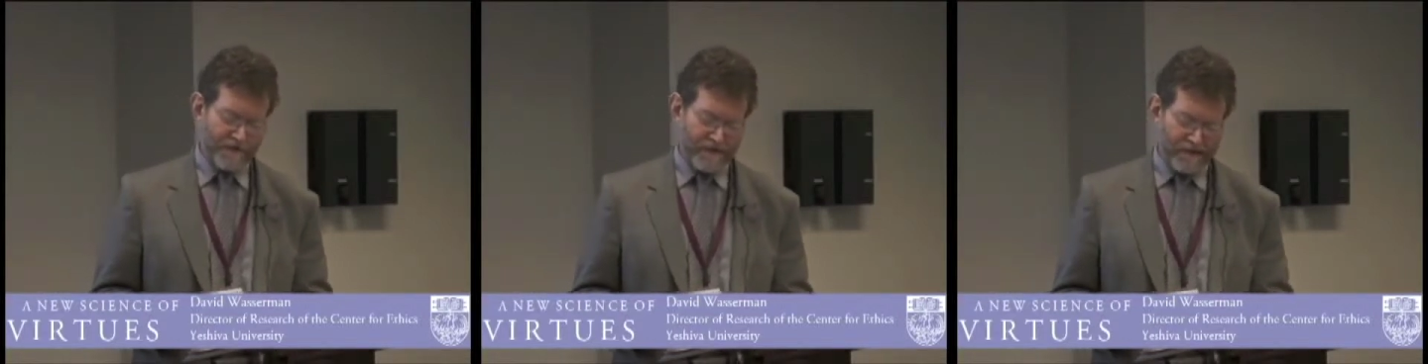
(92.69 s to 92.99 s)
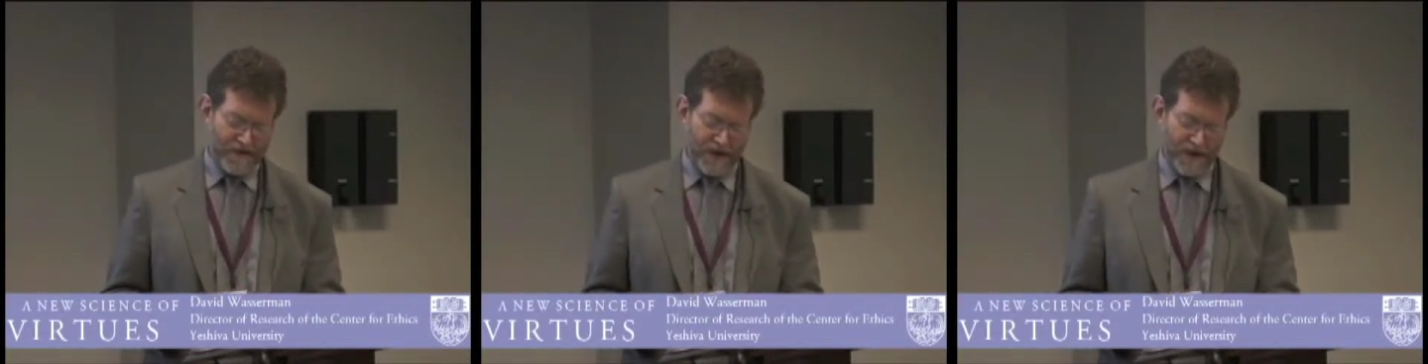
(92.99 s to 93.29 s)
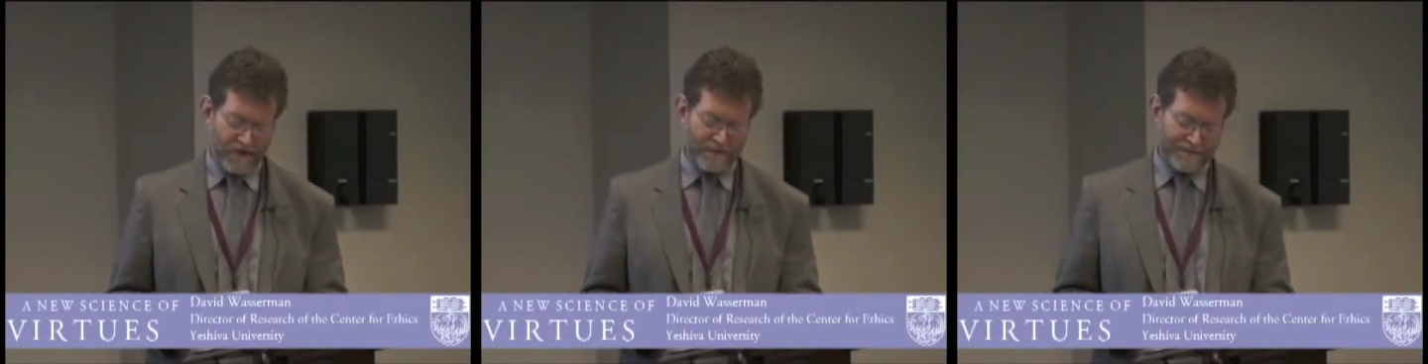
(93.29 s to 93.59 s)

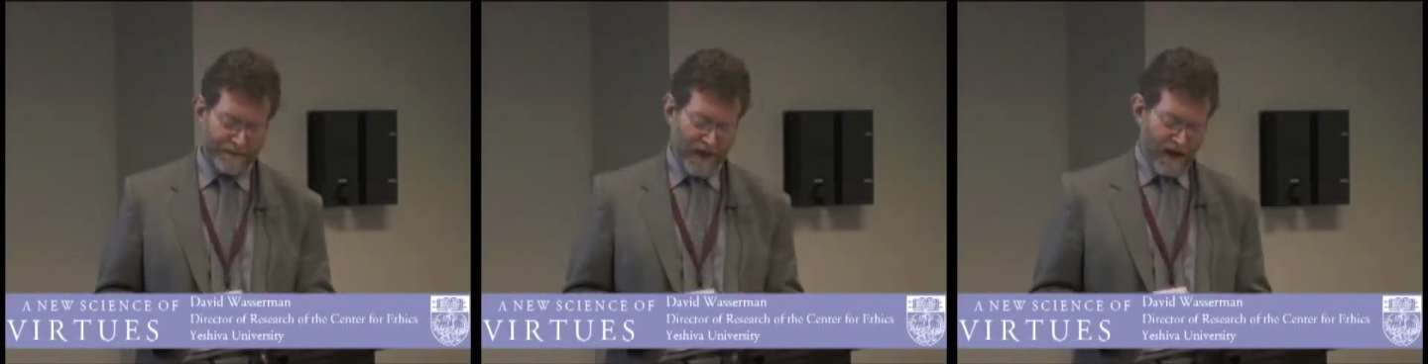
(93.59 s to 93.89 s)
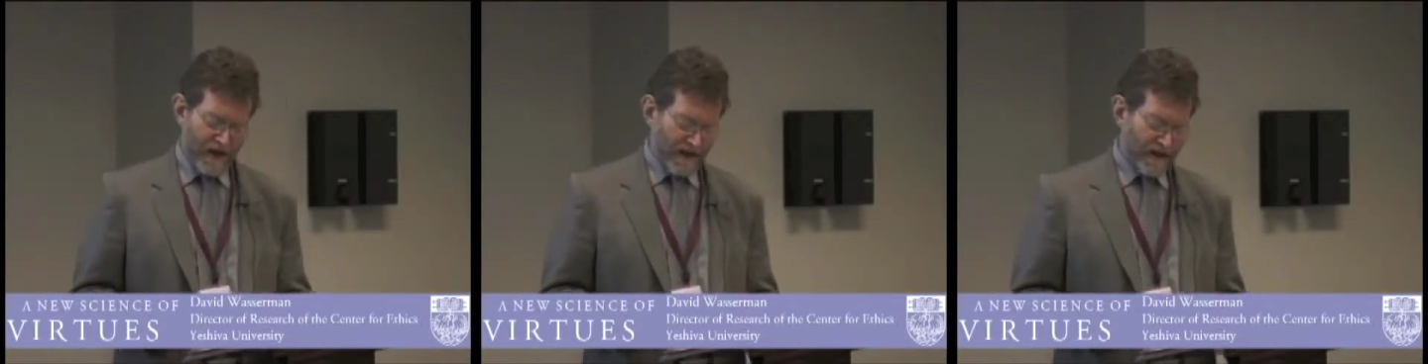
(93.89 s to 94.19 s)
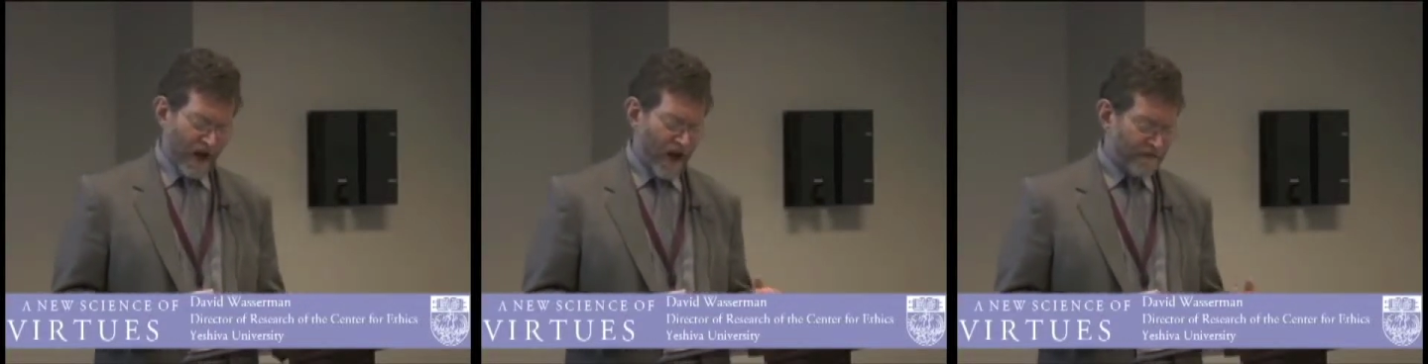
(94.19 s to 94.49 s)
virtue.
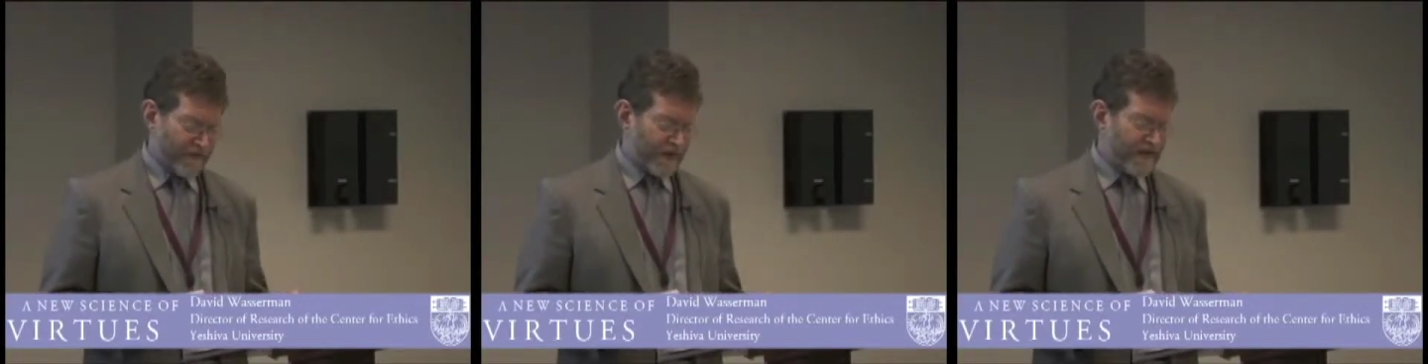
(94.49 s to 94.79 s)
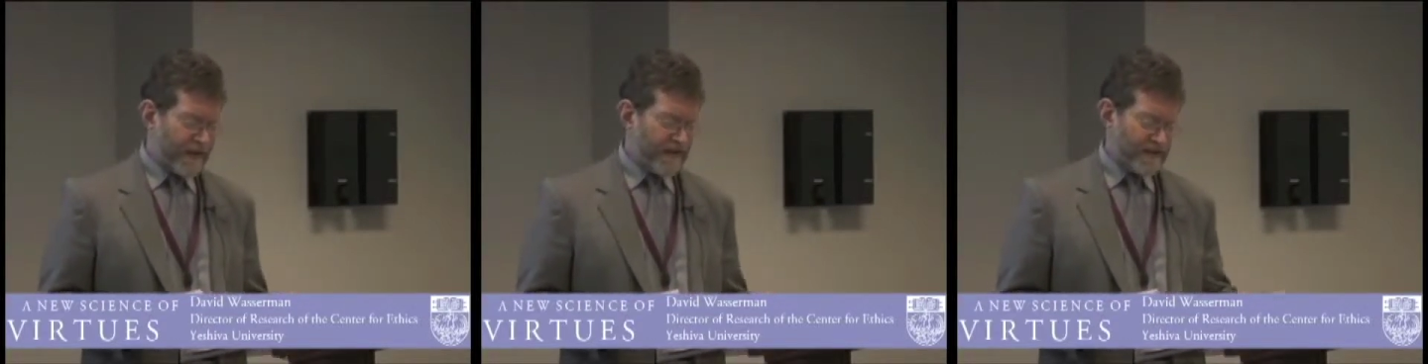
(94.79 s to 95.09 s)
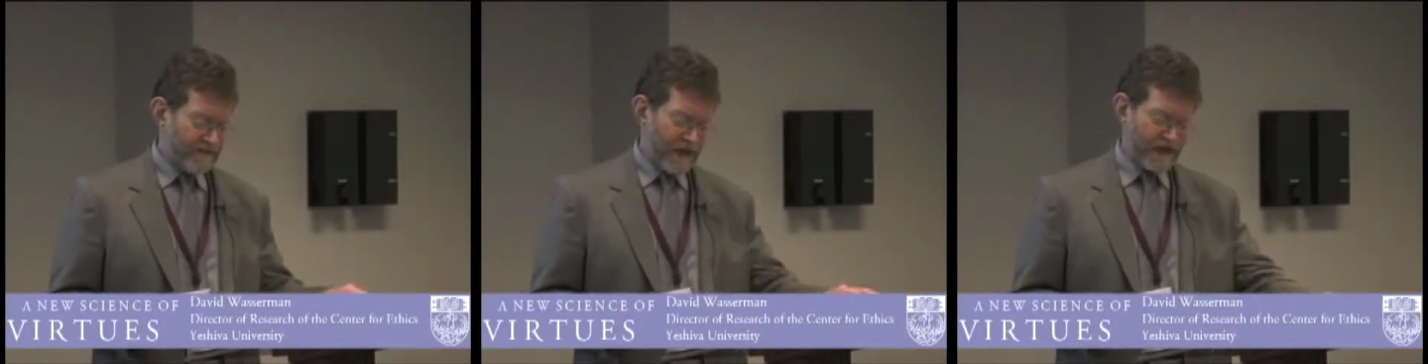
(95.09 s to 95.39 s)
The conflict needs to be